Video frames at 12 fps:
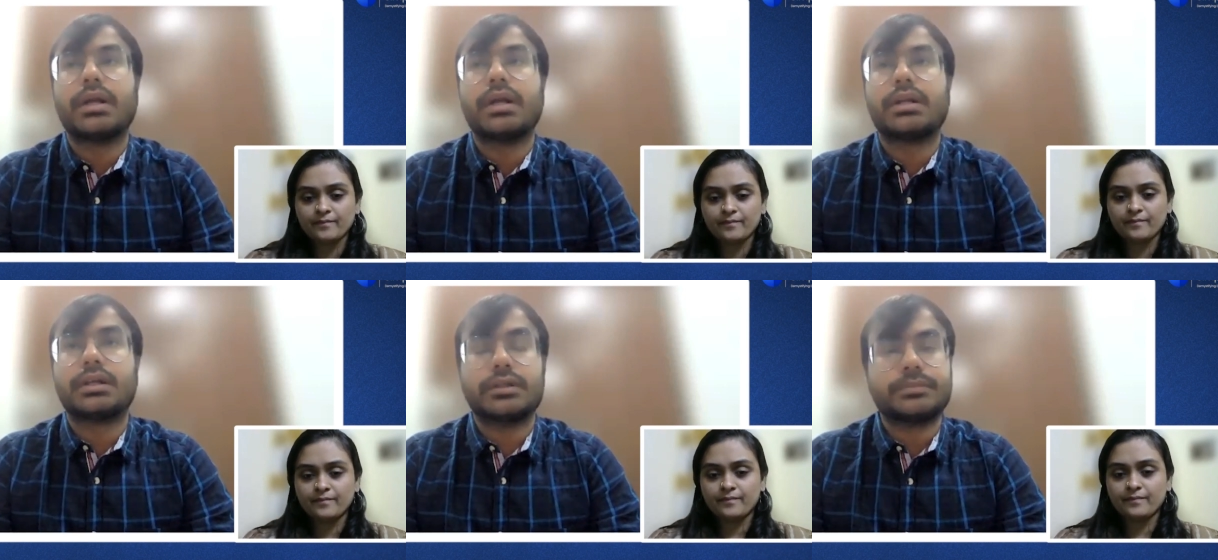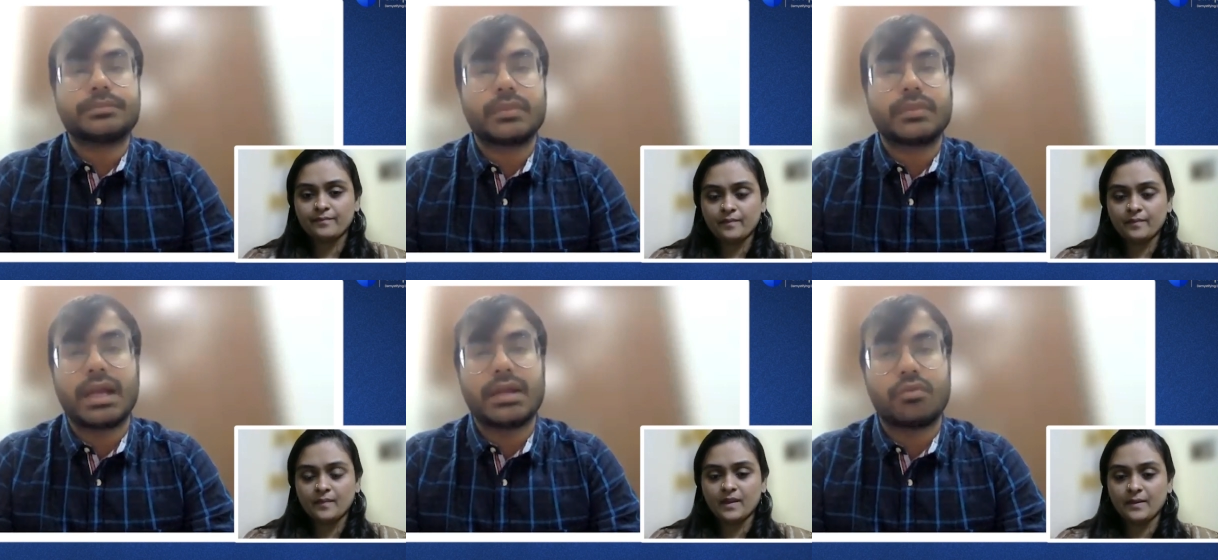Speaker 1: But uh,
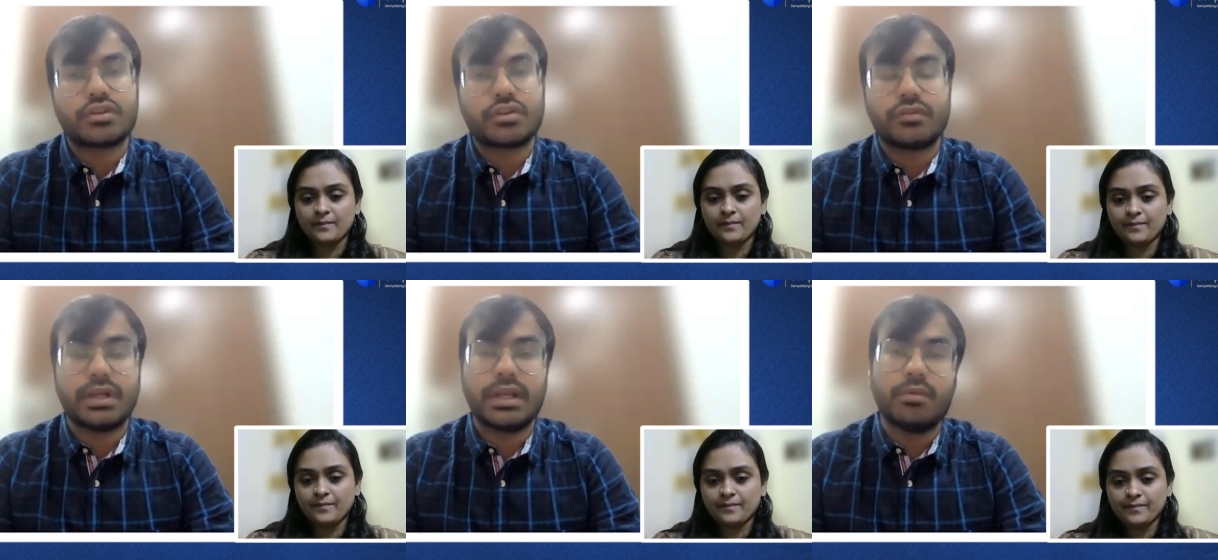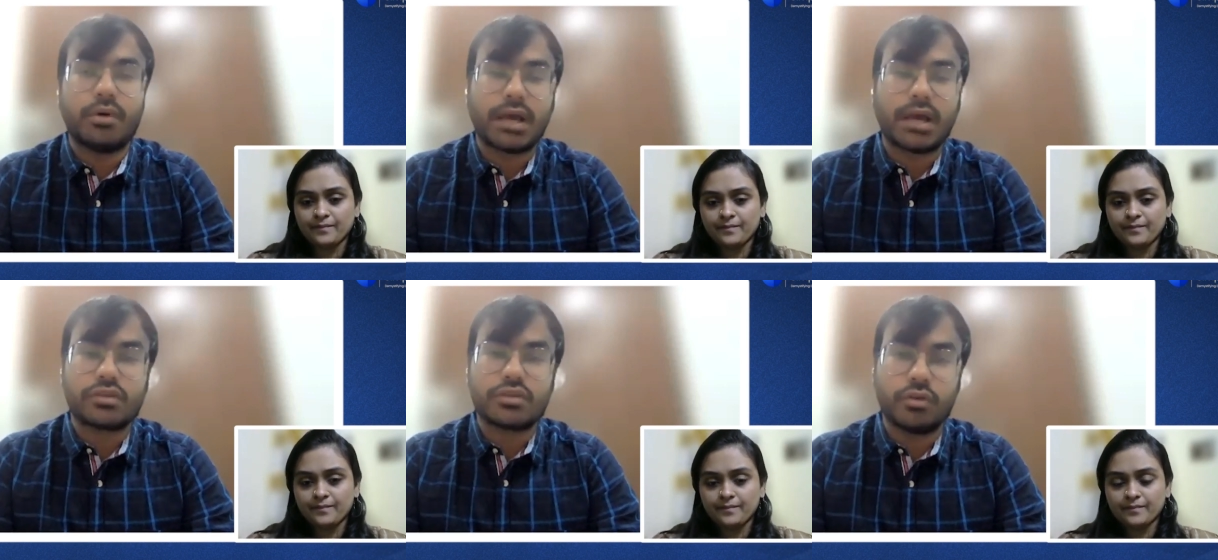that wasn't really
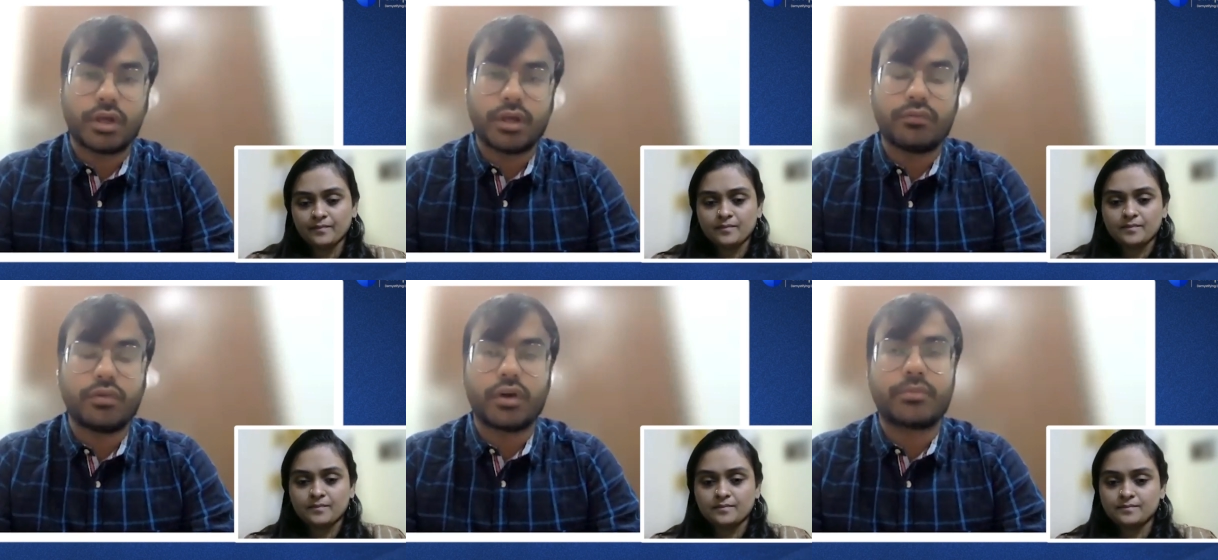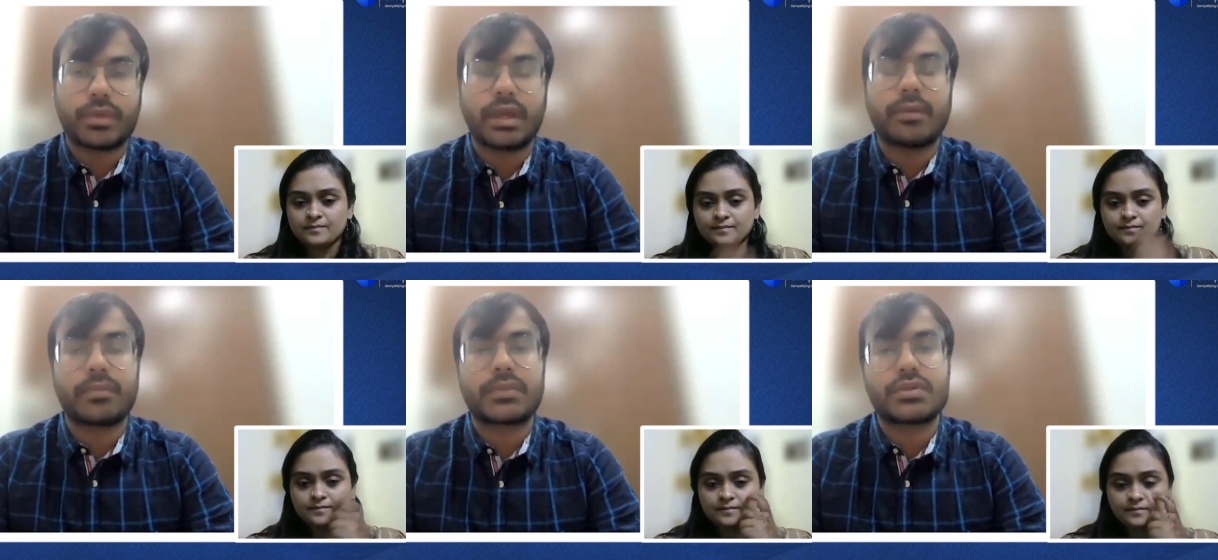what I was looking for.
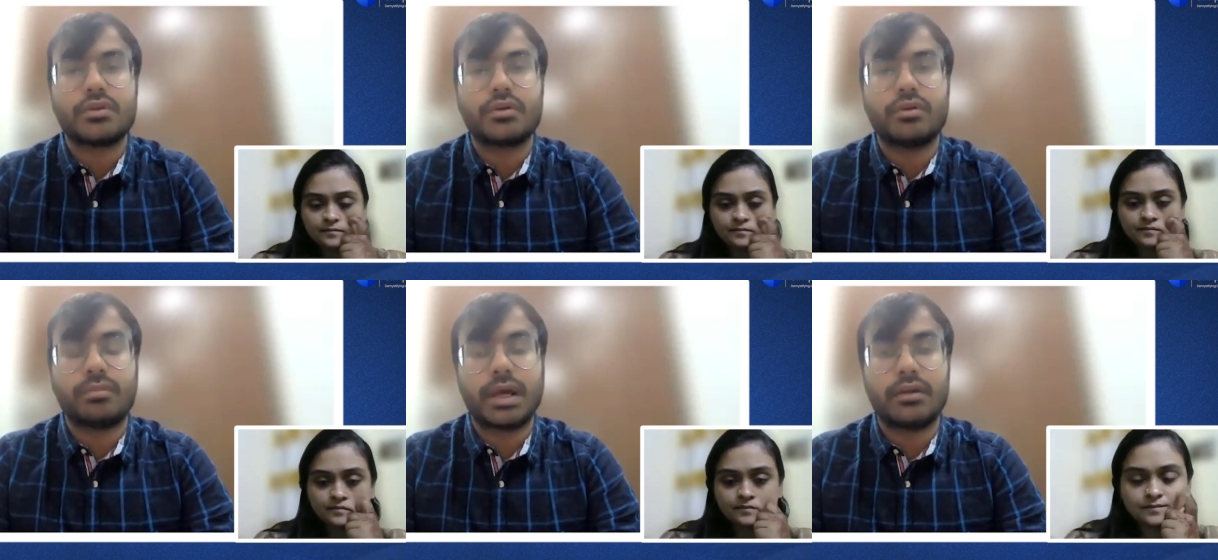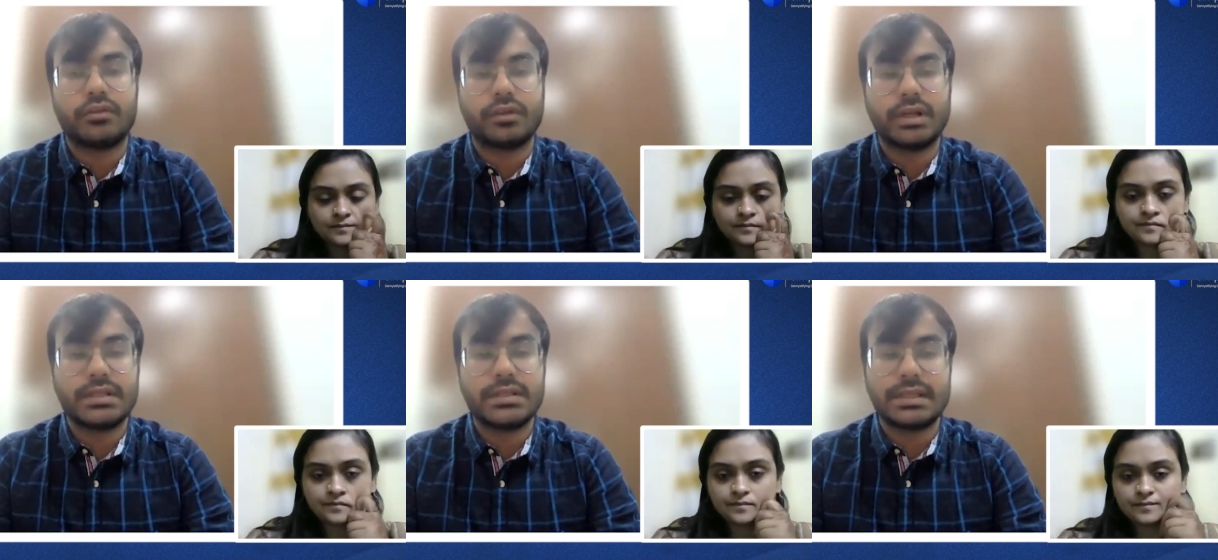Yeah. So I
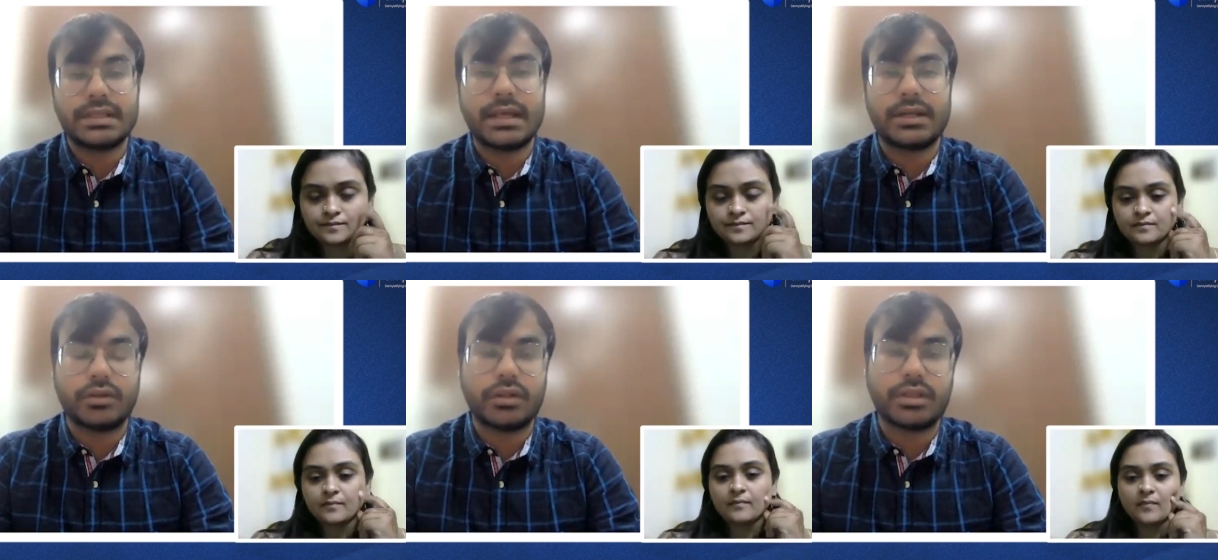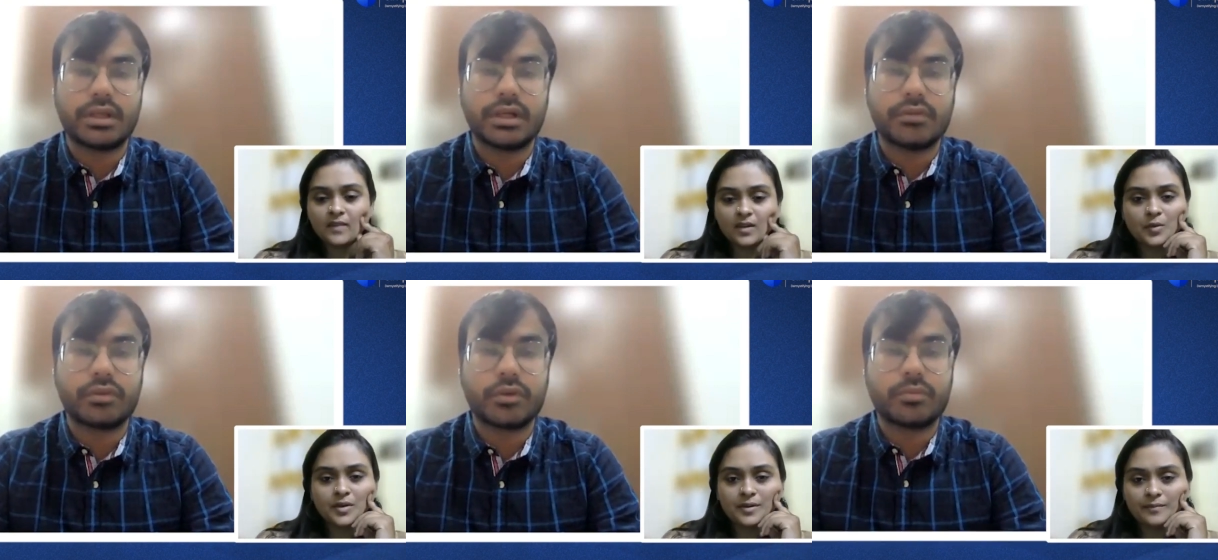could really see that during the
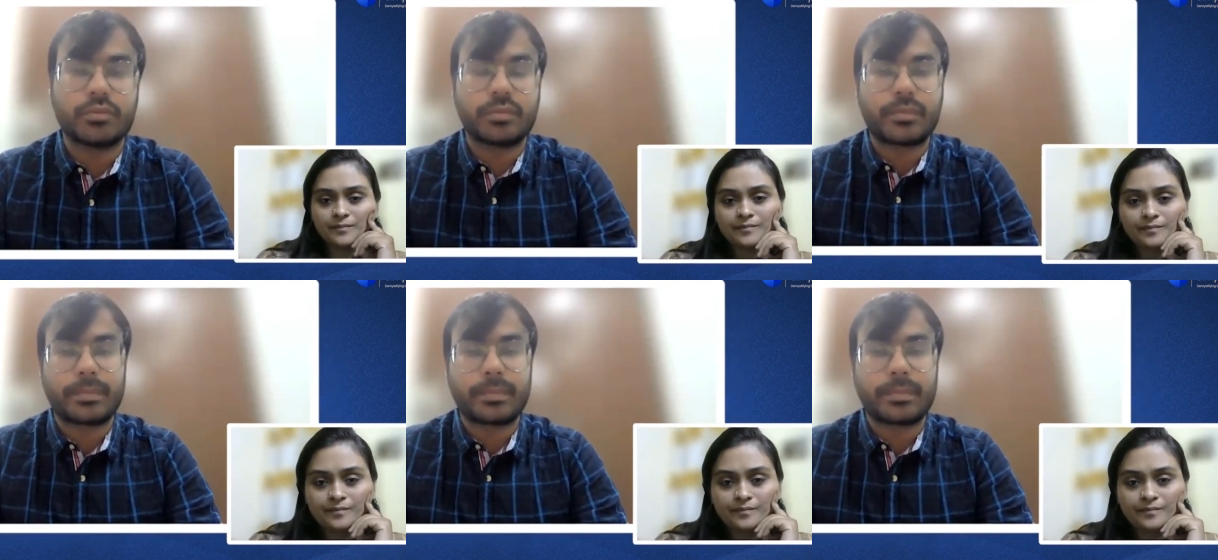interview.